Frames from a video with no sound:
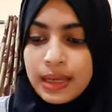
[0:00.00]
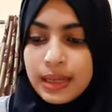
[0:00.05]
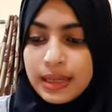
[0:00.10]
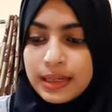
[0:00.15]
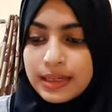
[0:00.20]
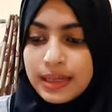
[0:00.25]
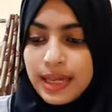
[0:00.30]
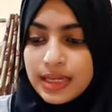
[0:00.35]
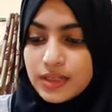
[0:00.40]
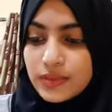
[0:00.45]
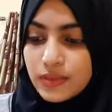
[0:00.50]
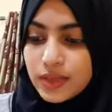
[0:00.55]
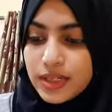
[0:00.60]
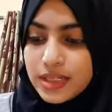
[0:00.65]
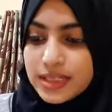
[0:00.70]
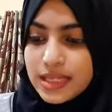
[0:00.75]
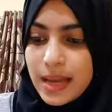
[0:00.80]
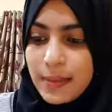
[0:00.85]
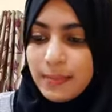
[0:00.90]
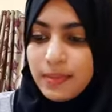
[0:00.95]
Next, for
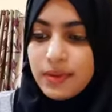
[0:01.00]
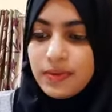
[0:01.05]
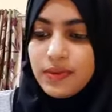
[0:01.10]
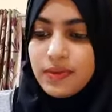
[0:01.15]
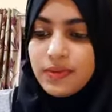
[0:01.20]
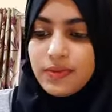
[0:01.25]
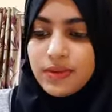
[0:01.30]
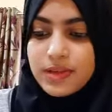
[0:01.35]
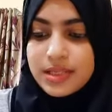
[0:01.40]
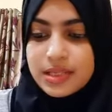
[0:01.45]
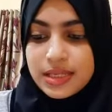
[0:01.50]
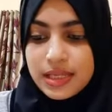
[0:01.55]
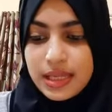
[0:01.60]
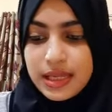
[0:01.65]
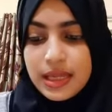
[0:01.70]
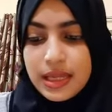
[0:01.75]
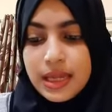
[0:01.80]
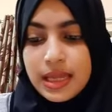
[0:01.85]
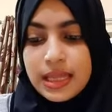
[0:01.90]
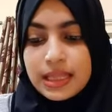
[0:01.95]
example, if we see,
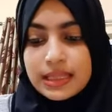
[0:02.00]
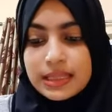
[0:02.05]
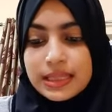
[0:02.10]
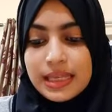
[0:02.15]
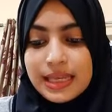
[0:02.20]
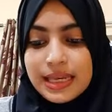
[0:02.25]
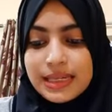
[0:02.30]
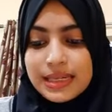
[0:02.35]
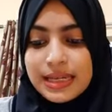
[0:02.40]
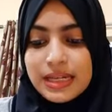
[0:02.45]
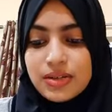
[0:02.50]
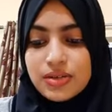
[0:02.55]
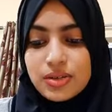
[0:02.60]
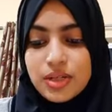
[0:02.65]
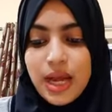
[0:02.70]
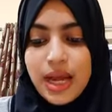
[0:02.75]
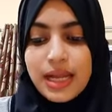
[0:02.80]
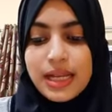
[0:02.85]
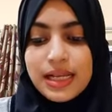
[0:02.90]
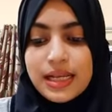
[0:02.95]
the little
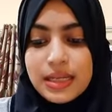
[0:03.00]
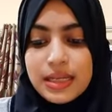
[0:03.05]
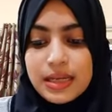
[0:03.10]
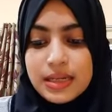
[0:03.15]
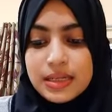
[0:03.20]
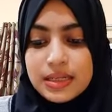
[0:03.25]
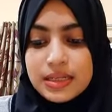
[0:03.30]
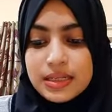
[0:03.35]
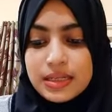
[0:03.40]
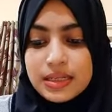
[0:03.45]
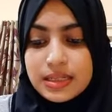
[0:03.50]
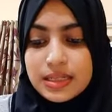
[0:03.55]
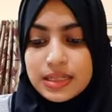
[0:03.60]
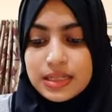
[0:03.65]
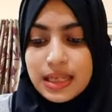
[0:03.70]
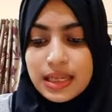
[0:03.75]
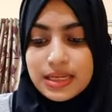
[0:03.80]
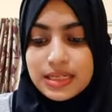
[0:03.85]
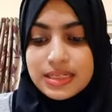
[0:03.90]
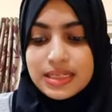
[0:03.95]
child
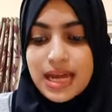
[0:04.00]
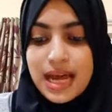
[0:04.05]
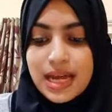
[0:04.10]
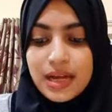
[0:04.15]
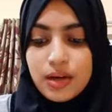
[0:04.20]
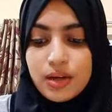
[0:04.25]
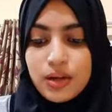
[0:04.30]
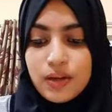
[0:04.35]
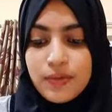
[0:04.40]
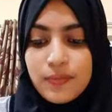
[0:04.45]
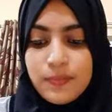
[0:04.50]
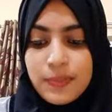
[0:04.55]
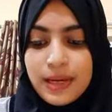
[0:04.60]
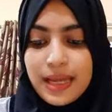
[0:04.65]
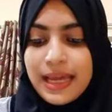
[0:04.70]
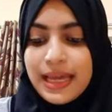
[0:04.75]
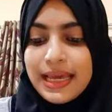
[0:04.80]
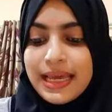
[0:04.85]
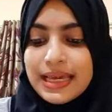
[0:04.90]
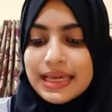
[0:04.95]
then tired of
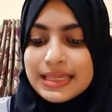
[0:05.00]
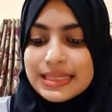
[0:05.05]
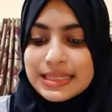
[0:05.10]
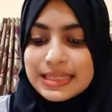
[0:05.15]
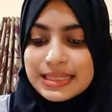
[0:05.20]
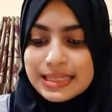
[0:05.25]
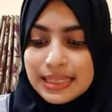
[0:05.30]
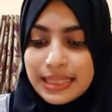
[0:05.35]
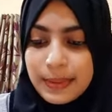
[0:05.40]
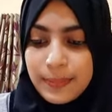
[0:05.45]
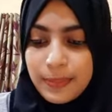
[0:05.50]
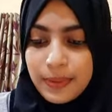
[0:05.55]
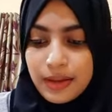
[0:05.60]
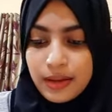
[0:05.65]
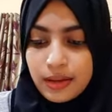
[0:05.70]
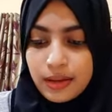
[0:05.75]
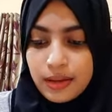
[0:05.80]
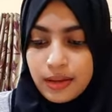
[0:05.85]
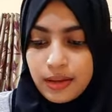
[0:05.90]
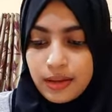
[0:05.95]
play is
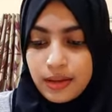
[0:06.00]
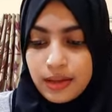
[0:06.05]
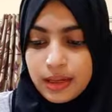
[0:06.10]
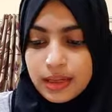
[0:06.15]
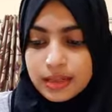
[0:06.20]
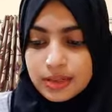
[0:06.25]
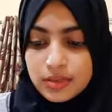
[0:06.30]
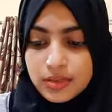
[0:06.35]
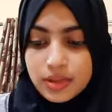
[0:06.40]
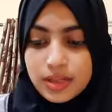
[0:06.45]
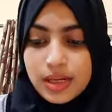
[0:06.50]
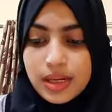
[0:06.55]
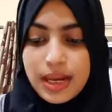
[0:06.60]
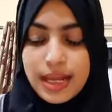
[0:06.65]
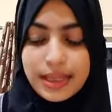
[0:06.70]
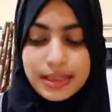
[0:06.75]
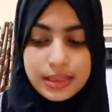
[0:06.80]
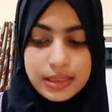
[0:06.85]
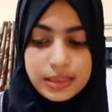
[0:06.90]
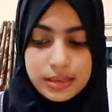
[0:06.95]
sleeping. It is written
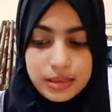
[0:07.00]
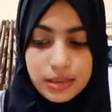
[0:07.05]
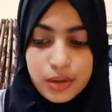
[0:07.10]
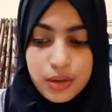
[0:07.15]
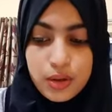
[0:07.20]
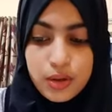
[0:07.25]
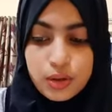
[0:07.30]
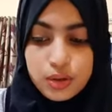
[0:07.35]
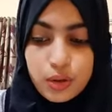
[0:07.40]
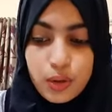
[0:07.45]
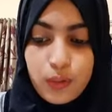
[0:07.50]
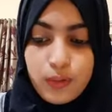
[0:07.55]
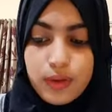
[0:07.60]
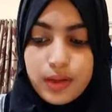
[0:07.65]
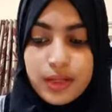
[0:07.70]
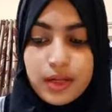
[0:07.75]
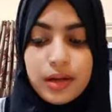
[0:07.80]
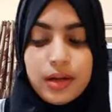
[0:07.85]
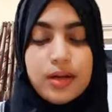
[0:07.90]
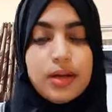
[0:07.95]
like this. So over
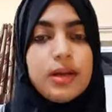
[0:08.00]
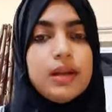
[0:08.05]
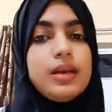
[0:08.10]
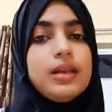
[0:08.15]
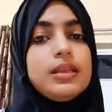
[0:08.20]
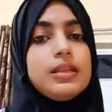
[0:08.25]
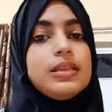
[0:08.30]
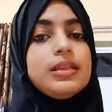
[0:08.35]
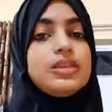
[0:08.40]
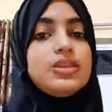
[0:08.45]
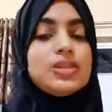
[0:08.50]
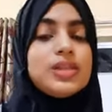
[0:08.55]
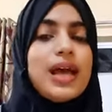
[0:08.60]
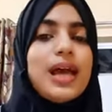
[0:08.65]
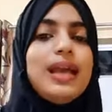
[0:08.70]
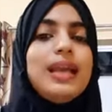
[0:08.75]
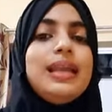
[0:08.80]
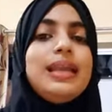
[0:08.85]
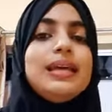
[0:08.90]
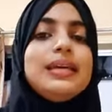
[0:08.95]
here, the
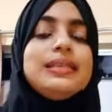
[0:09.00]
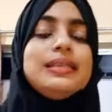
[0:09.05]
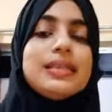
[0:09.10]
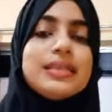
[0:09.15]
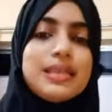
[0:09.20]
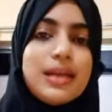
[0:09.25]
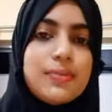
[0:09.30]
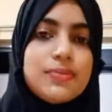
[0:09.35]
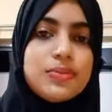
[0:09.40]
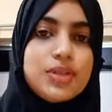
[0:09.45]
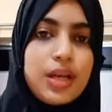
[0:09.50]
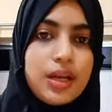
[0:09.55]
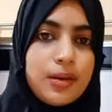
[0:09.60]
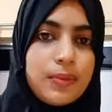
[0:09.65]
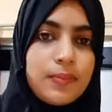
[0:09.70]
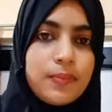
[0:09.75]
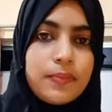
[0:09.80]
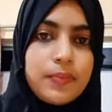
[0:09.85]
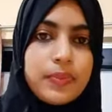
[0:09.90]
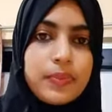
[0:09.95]
child is the
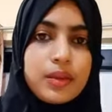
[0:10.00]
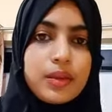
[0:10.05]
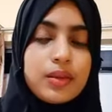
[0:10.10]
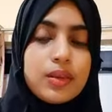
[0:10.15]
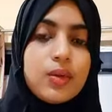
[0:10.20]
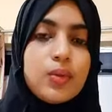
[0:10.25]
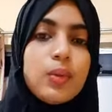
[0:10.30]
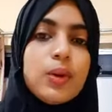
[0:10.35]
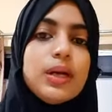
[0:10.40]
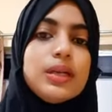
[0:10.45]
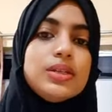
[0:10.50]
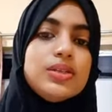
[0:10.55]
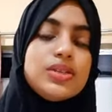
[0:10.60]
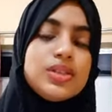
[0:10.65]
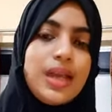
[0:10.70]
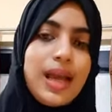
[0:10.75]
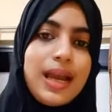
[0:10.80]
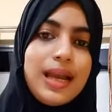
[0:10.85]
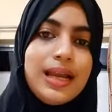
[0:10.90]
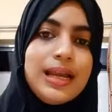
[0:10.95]
subject. The word
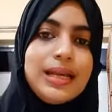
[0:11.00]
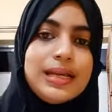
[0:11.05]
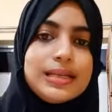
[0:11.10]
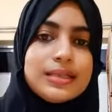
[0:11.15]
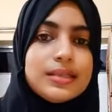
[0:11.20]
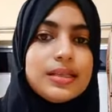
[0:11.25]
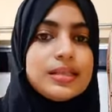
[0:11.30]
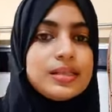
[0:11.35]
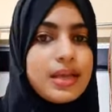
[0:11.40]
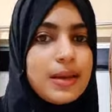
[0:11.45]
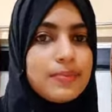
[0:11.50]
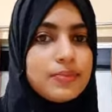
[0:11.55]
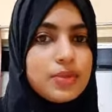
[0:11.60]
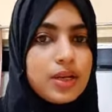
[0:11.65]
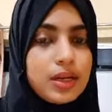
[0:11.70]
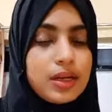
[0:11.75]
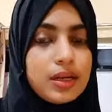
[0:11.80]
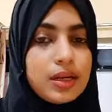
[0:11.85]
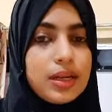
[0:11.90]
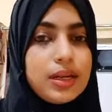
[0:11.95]
child is the
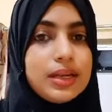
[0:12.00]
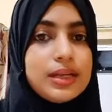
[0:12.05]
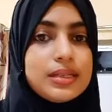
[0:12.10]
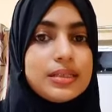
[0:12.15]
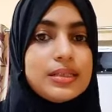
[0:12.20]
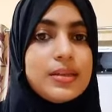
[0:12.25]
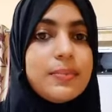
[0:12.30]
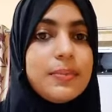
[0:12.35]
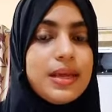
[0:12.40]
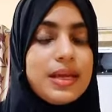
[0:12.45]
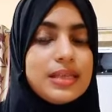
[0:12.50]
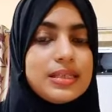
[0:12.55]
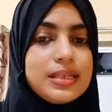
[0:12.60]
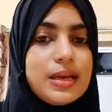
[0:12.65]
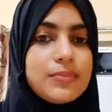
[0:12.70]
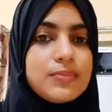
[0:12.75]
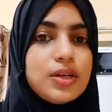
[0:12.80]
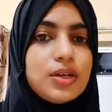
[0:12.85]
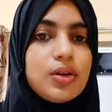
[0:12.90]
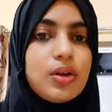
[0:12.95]
subject. It is the main
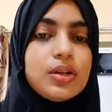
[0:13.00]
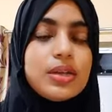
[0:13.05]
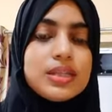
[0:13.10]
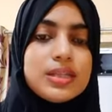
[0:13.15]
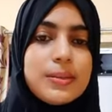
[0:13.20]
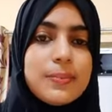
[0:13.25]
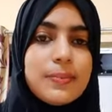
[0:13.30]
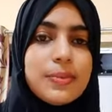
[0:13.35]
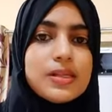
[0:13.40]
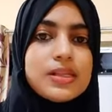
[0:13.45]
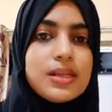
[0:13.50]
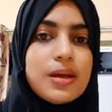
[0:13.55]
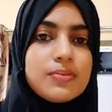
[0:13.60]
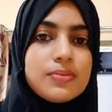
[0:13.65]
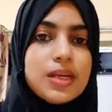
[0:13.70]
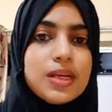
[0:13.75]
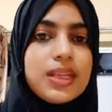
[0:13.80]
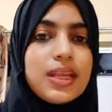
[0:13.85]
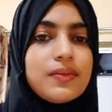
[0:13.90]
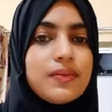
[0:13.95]
subject or the simple
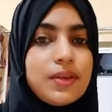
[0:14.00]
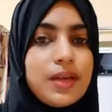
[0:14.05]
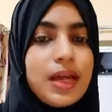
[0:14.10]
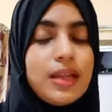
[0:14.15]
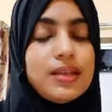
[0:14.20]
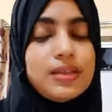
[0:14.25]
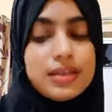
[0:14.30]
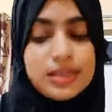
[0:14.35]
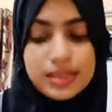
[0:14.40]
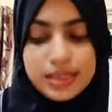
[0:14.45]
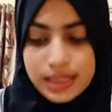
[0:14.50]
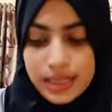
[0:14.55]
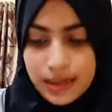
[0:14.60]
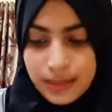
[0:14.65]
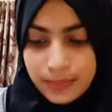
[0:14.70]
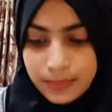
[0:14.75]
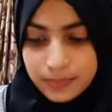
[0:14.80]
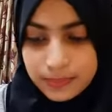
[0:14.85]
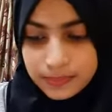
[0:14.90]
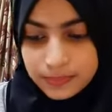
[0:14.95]
subject that we can say.